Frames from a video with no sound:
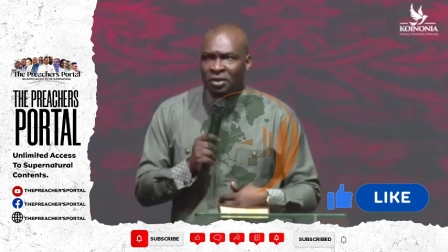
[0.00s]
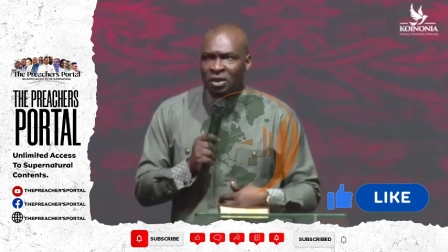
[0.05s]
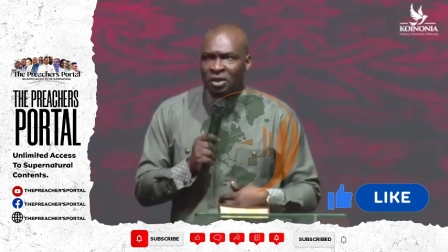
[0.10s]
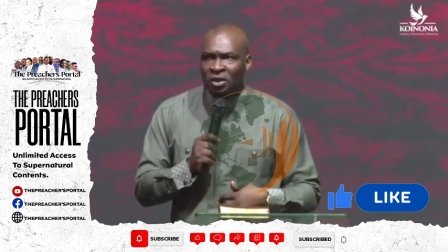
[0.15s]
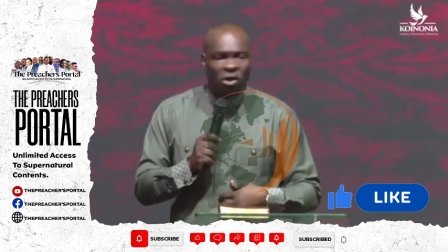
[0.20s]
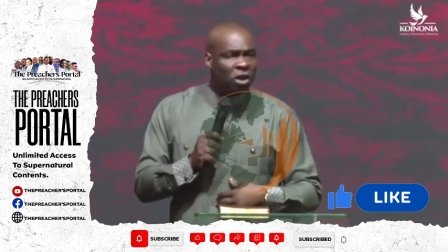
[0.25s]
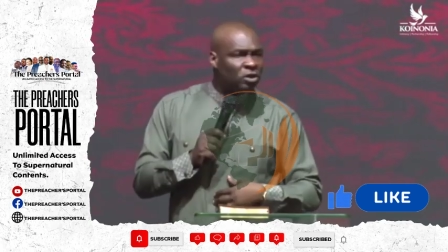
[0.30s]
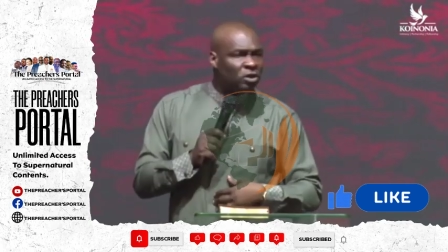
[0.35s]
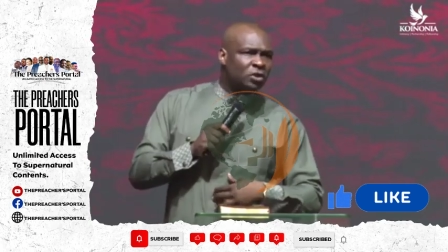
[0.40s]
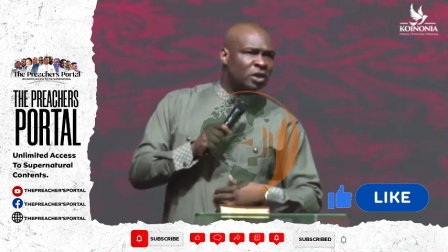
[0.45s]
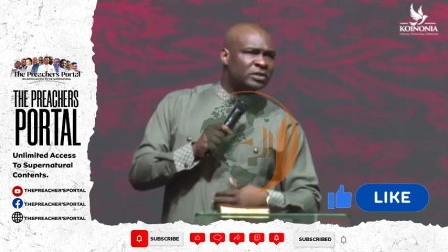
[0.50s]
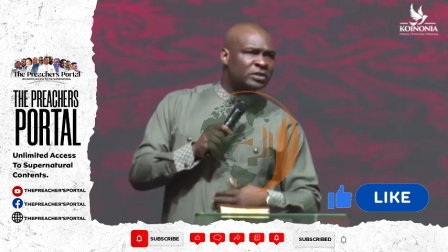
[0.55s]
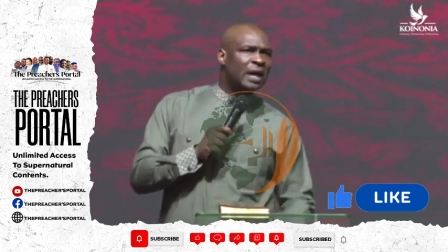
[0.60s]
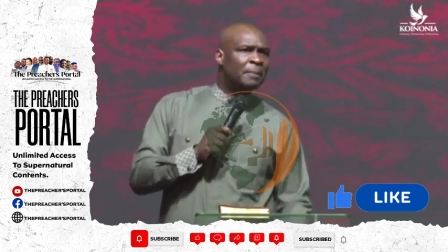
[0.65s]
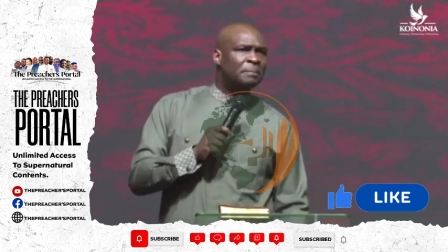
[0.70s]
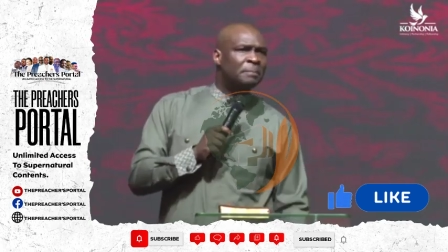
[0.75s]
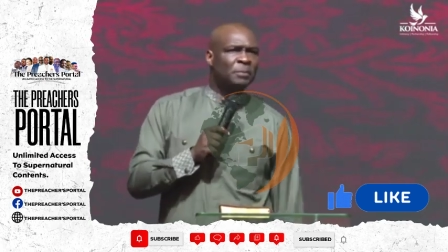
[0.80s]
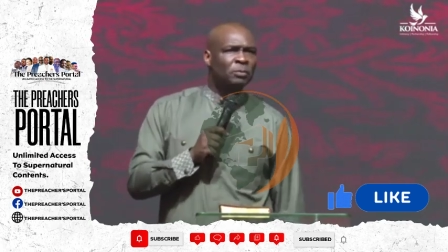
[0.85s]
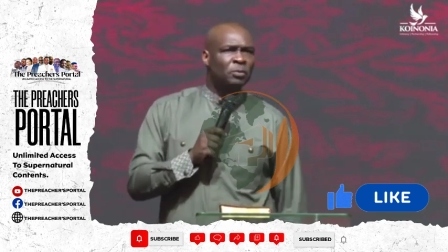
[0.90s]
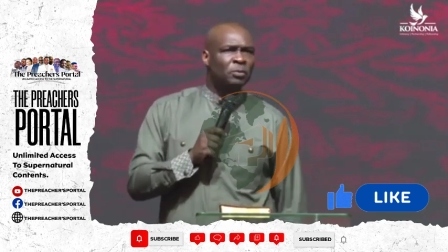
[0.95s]
not just that
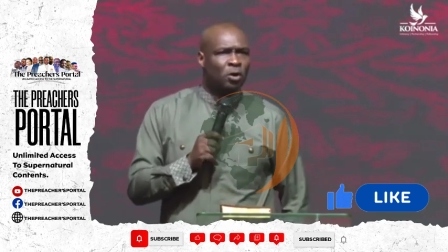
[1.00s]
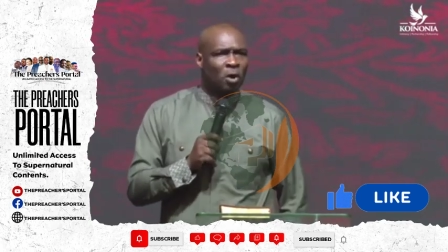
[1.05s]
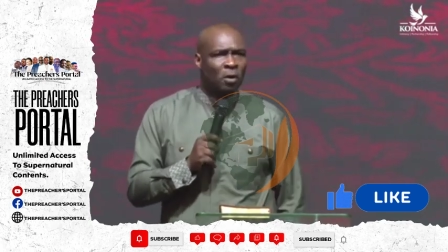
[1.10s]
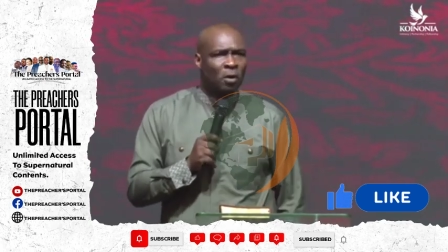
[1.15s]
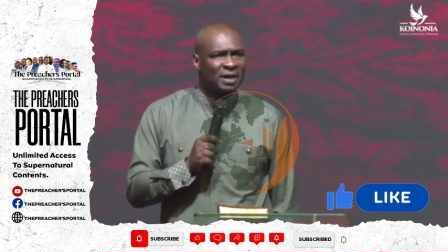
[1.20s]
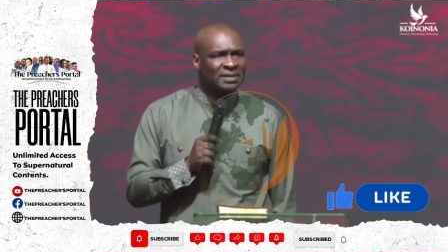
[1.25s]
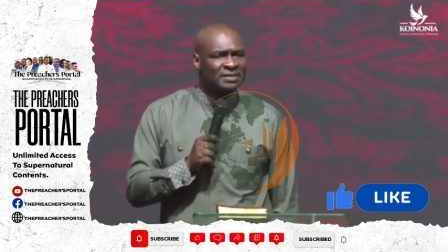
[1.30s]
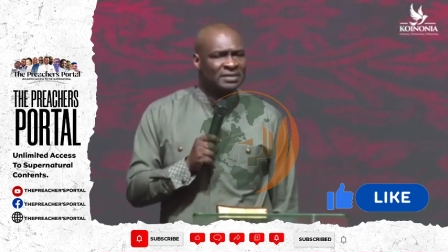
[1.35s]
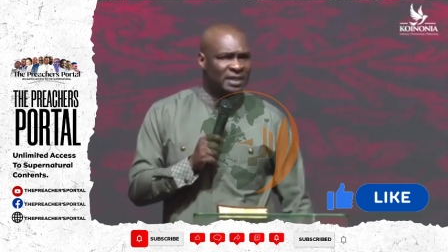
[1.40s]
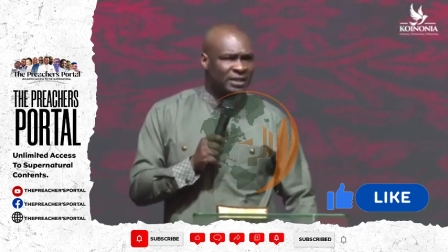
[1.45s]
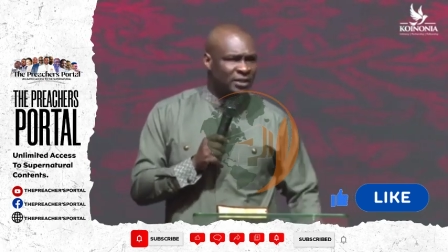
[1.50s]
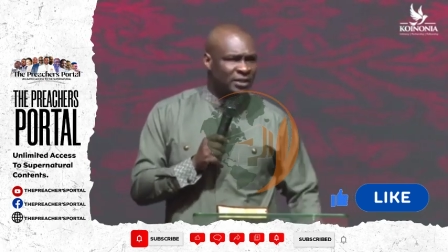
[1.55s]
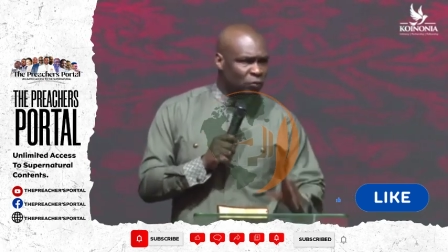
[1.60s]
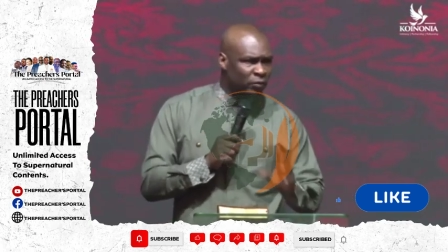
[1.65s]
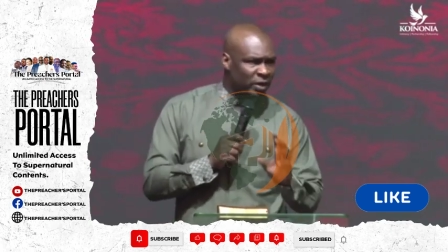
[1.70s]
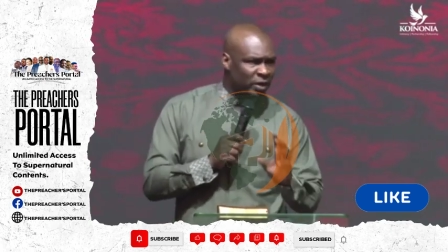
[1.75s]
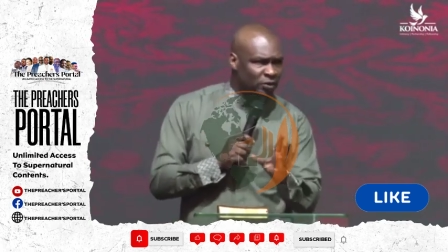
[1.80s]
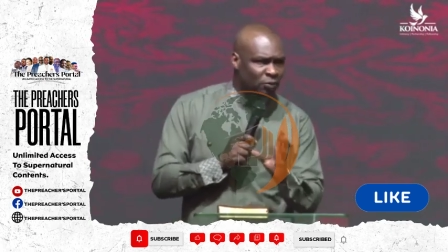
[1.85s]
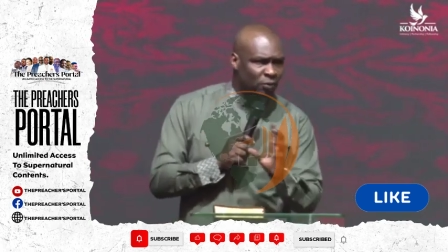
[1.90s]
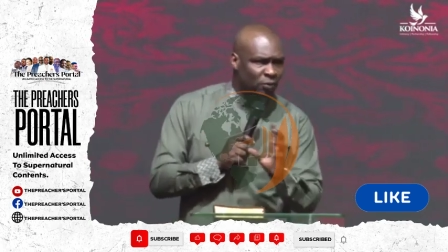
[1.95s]
people come and say the
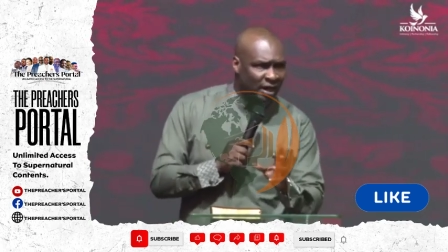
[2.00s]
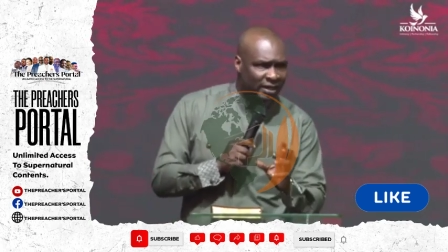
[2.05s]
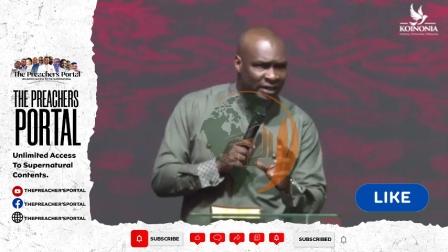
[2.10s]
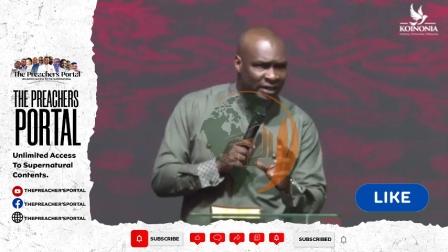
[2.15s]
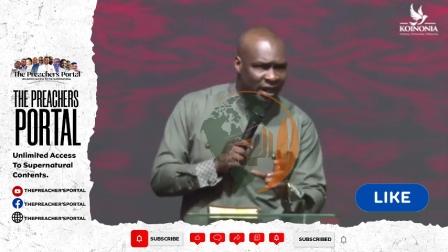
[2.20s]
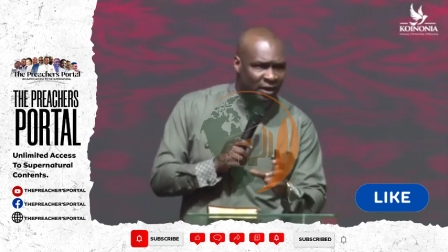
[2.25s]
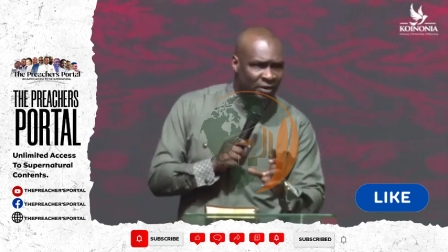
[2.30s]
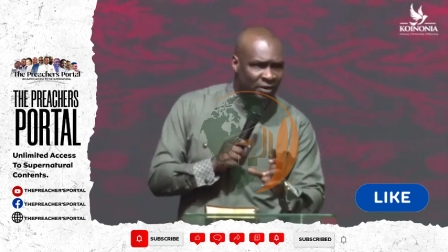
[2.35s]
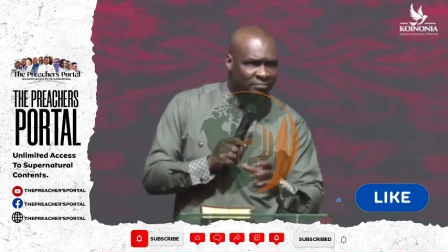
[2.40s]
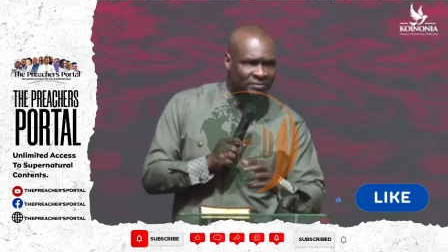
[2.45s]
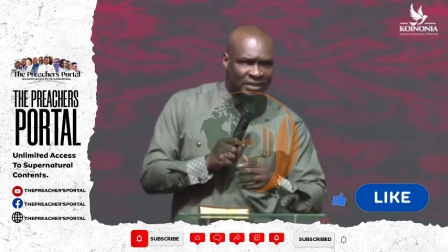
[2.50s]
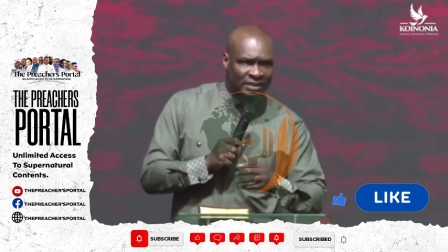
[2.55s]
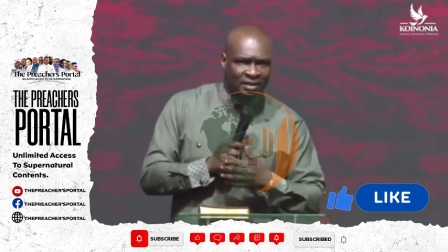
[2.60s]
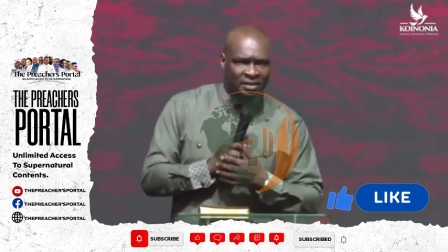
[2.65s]
way you are now